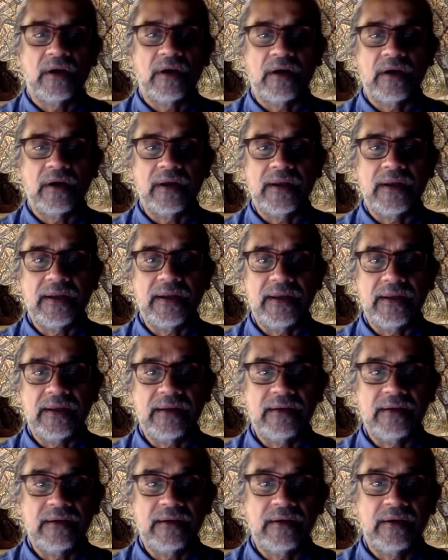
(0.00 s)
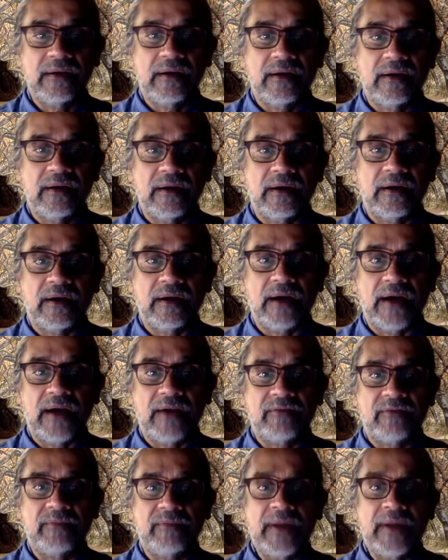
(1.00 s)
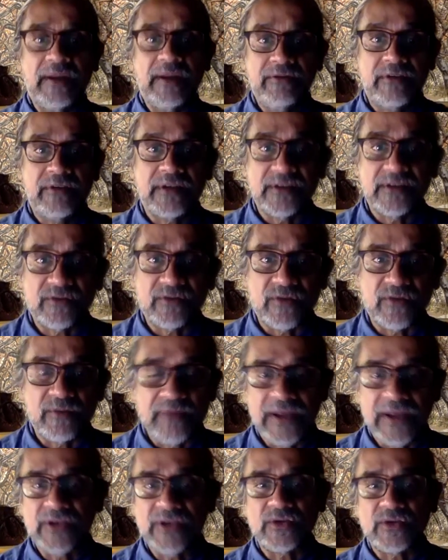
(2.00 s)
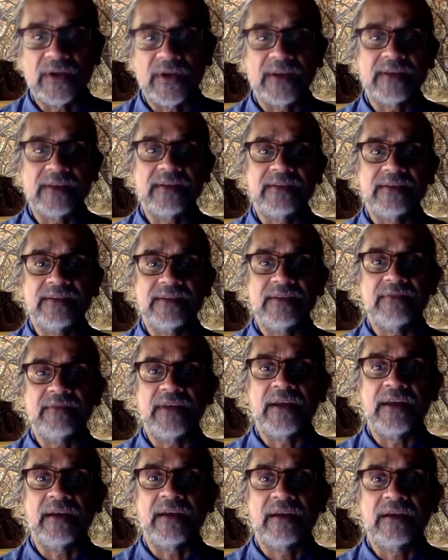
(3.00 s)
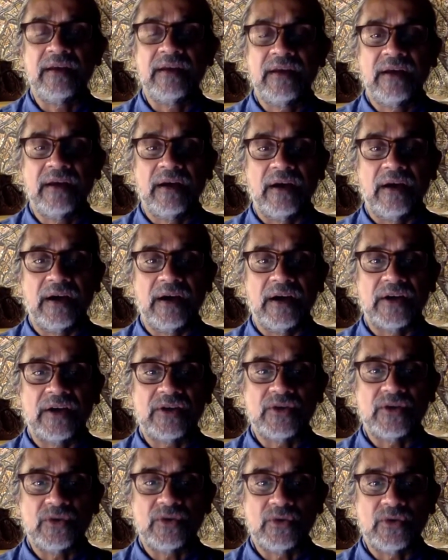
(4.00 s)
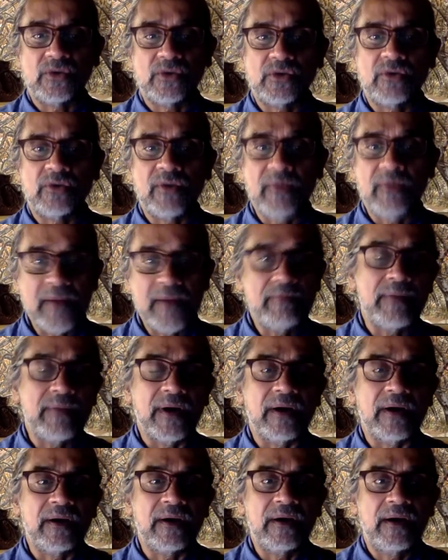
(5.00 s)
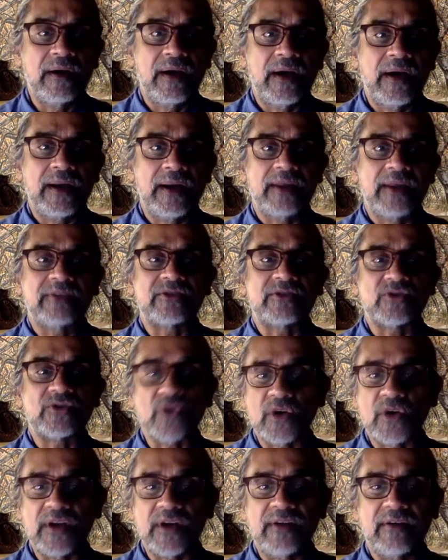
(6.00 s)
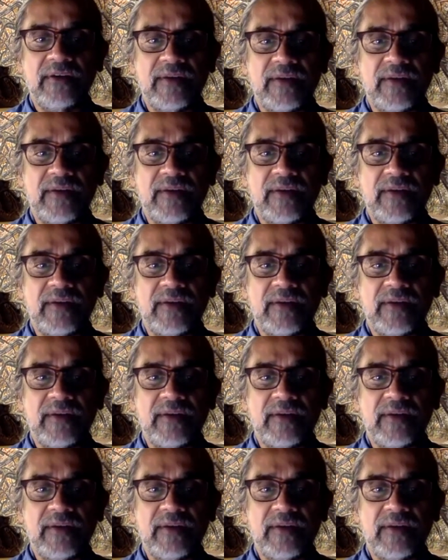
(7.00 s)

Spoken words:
indeed have benefited from being together this evening to remember an extraordinary